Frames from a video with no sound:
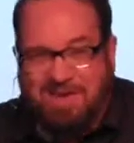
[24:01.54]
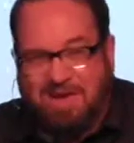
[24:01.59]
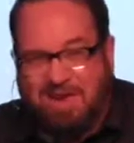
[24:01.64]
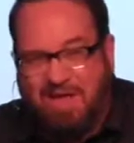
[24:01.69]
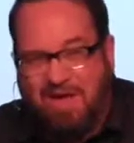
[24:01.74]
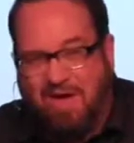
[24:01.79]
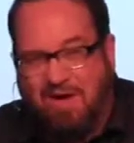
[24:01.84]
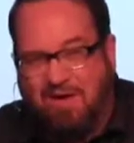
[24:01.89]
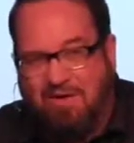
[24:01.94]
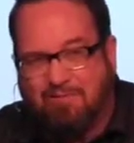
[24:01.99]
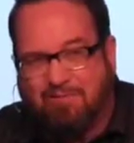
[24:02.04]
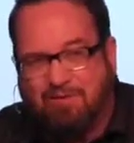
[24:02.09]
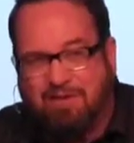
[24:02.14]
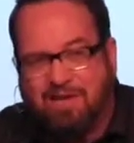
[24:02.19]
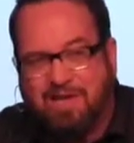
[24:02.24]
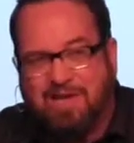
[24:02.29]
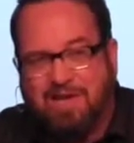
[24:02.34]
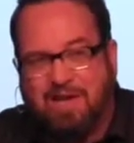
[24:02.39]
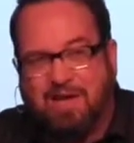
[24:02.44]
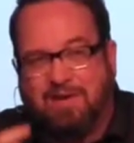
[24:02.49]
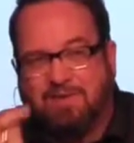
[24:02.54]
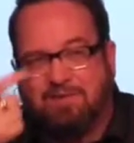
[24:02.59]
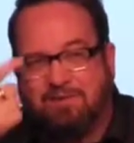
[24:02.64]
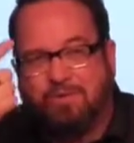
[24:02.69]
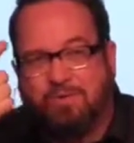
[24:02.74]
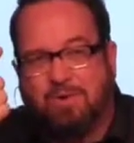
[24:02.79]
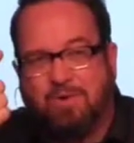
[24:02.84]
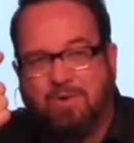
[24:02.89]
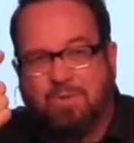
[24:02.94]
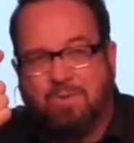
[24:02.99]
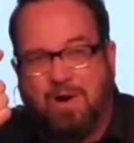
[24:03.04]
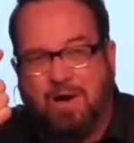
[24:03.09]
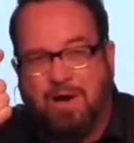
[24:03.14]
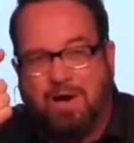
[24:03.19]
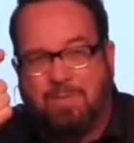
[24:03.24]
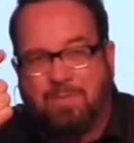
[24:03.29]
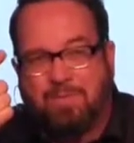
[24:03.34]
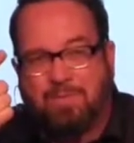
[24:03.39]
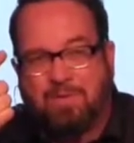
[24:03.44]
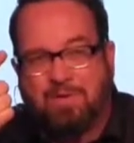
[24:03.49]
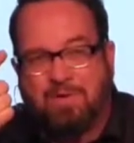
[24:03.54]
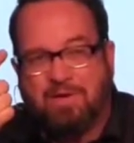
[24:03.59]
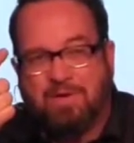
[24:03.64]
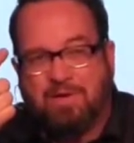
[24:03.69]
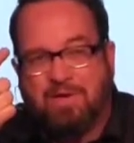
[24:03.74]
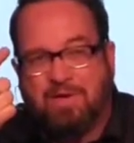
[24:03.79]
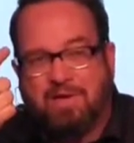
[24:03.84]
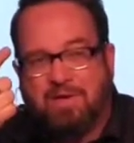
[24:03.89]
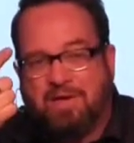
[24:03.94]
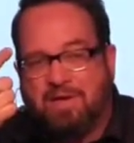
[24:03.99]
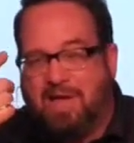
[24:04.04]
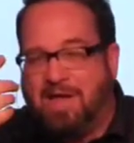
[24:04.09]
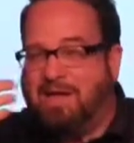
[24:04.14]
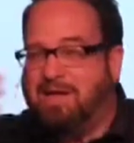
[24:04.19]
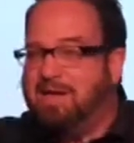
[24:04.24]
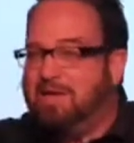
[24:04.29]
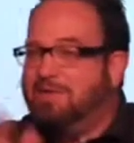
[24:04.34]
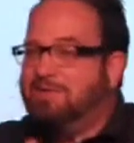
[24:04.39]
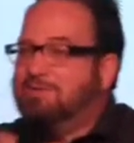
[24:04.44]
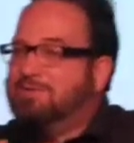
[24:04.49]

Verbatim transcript: in love and grow up. And